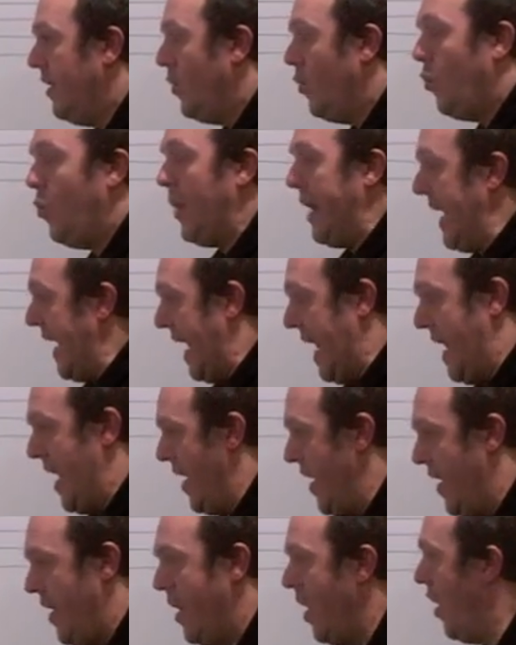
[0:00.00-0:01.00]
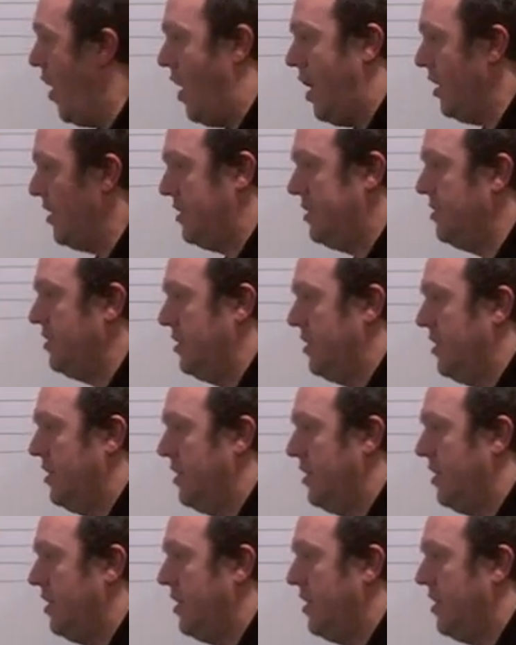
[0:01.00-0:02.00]
we cannot
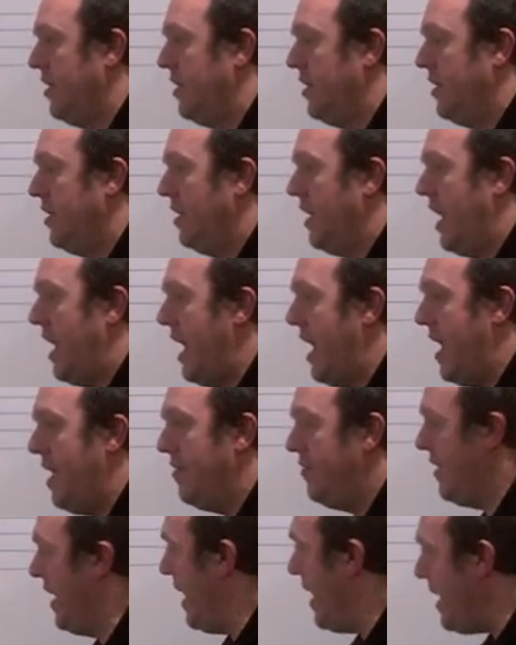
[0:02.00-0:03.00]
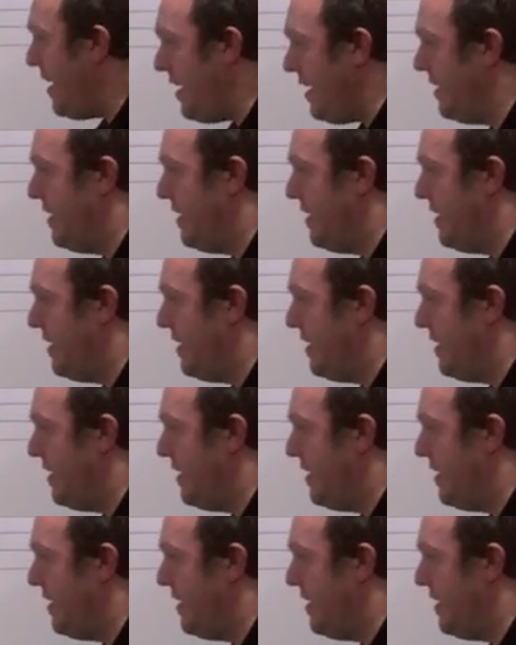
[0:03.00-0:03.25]
have any